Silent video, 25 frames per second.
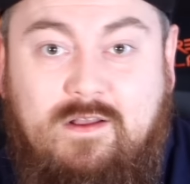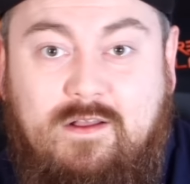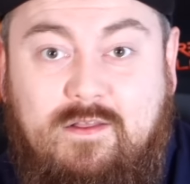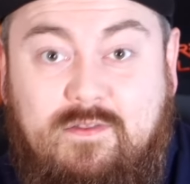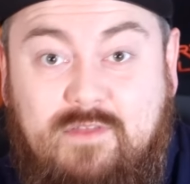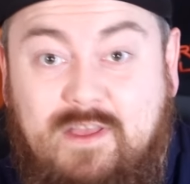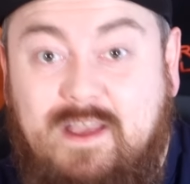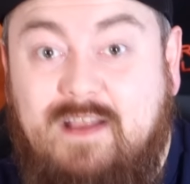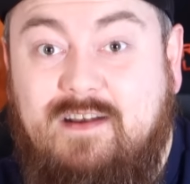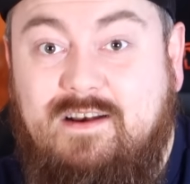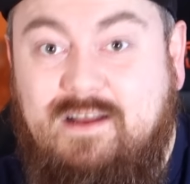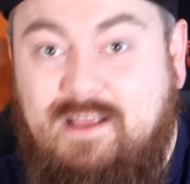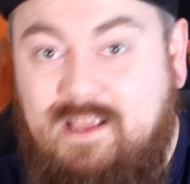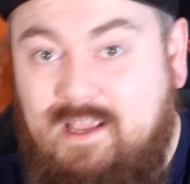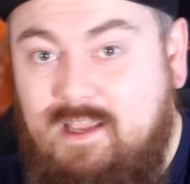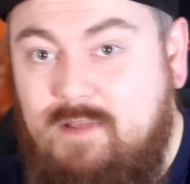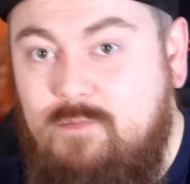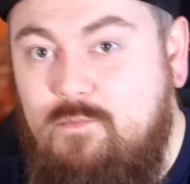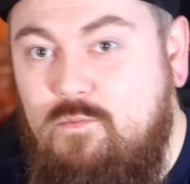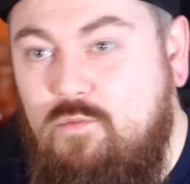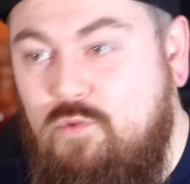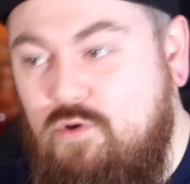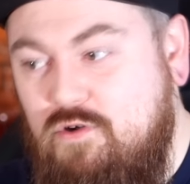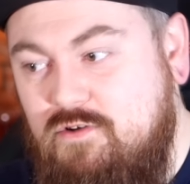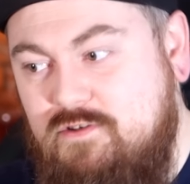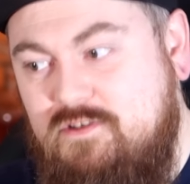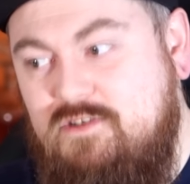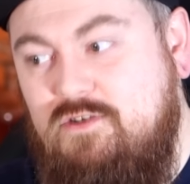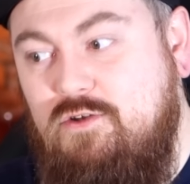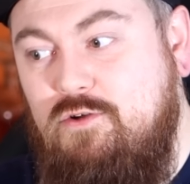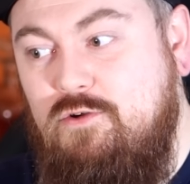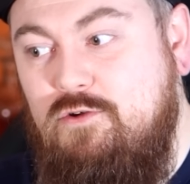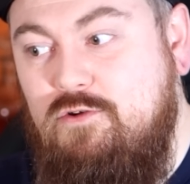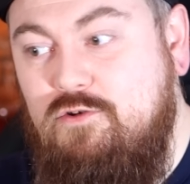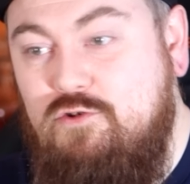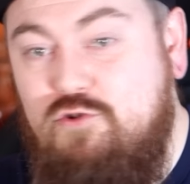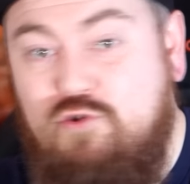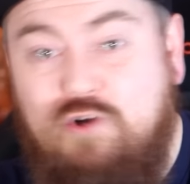Their aim was
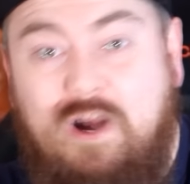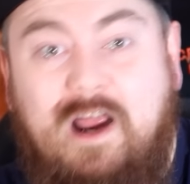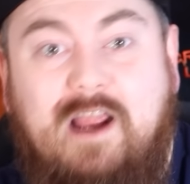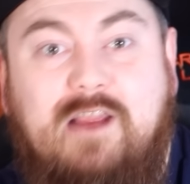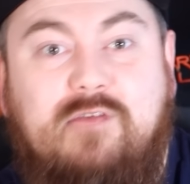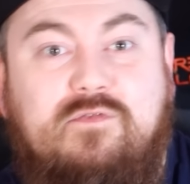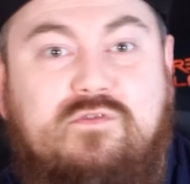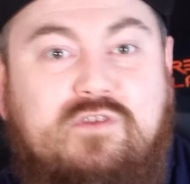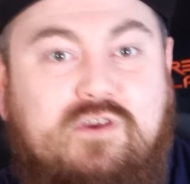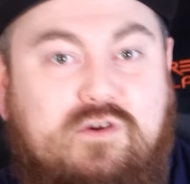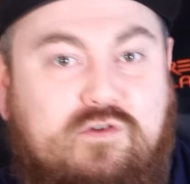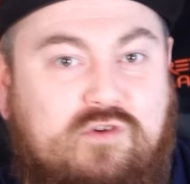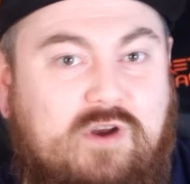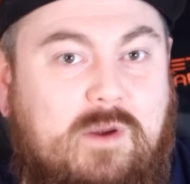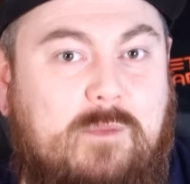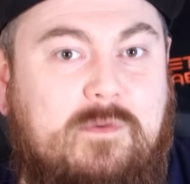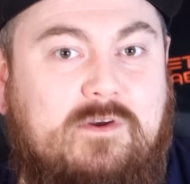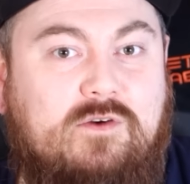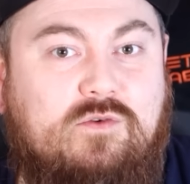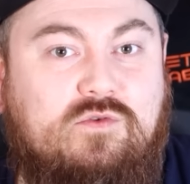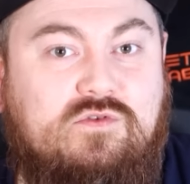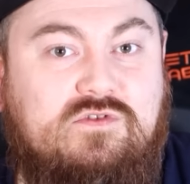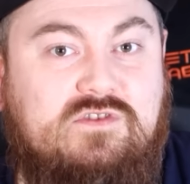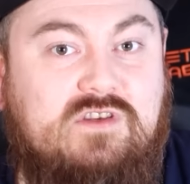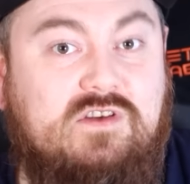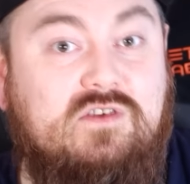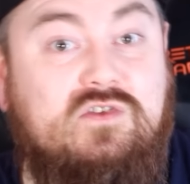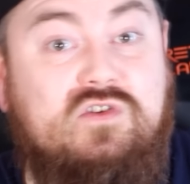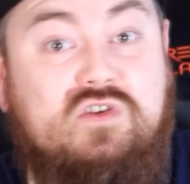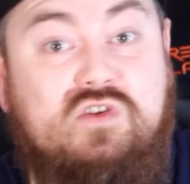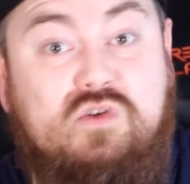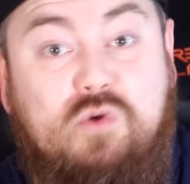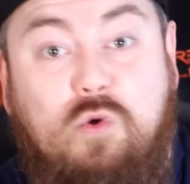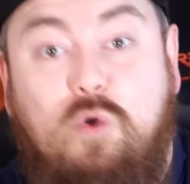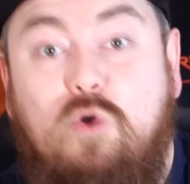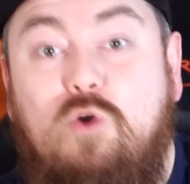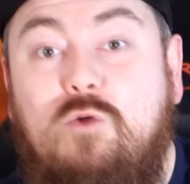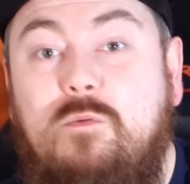to drive the criminals
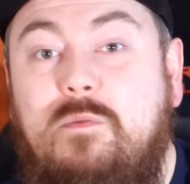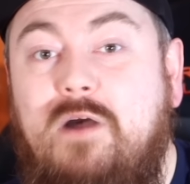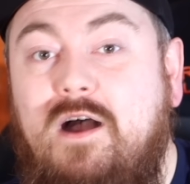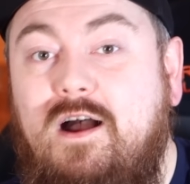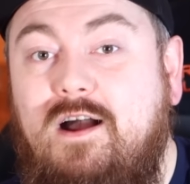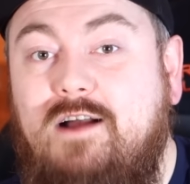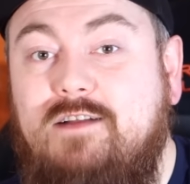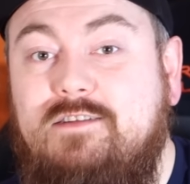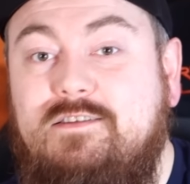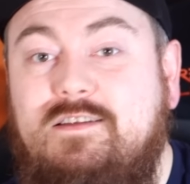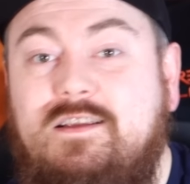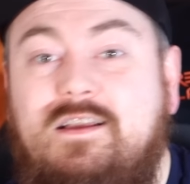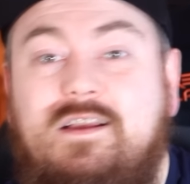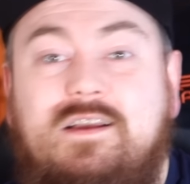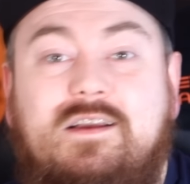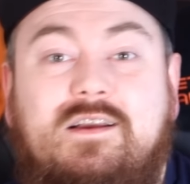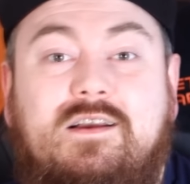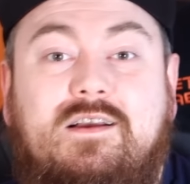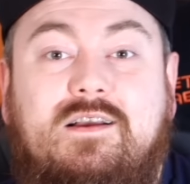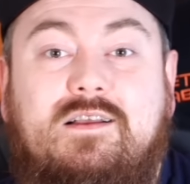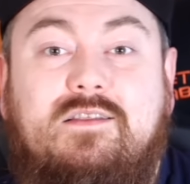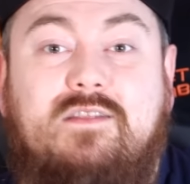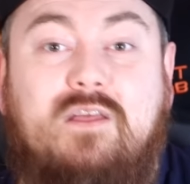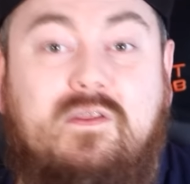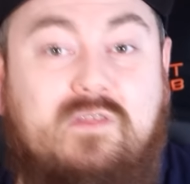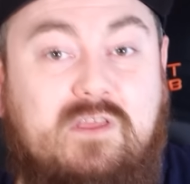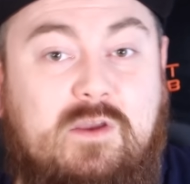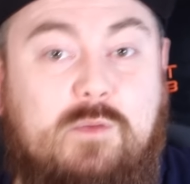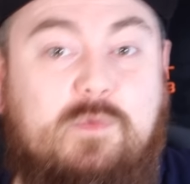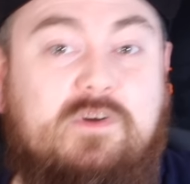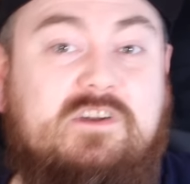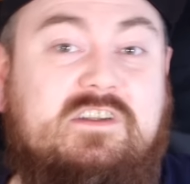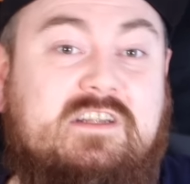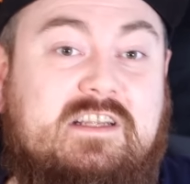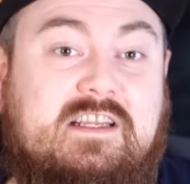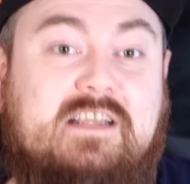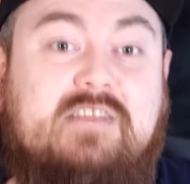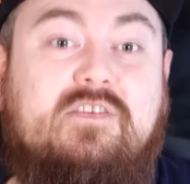so mad that they
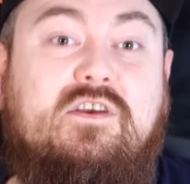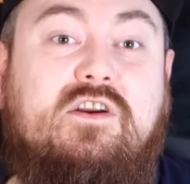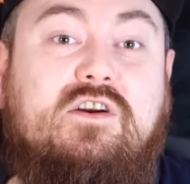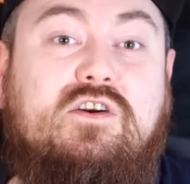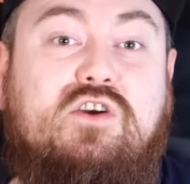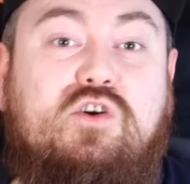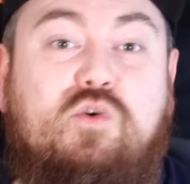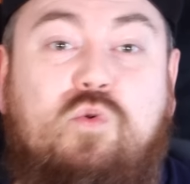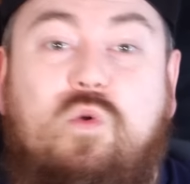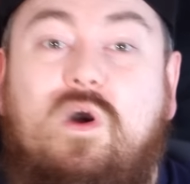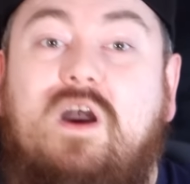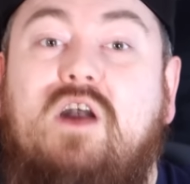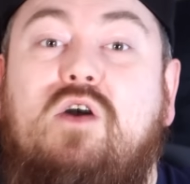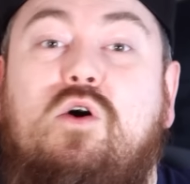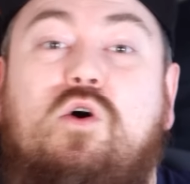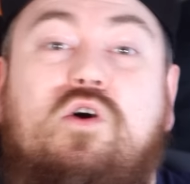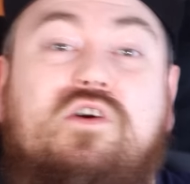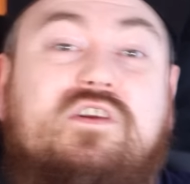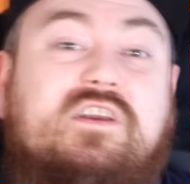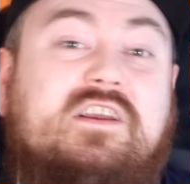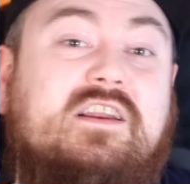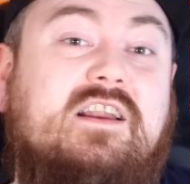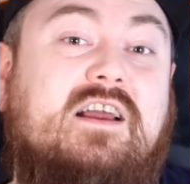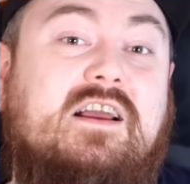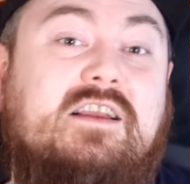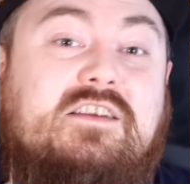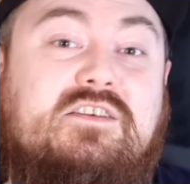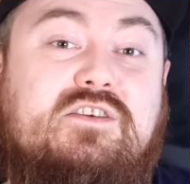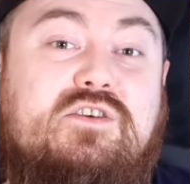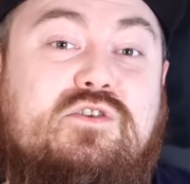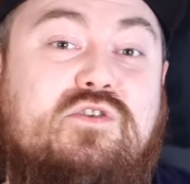would either quit organised